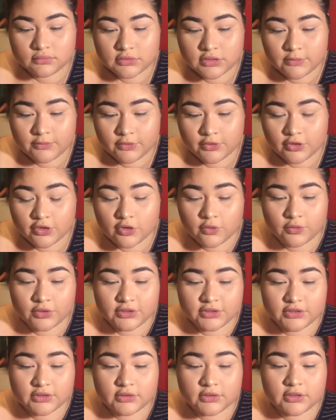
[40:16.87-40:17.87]
I'm gonna go
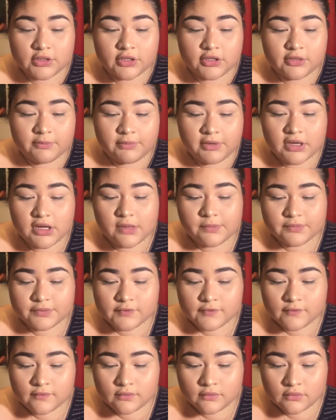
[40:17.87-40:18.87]
with ColourPop's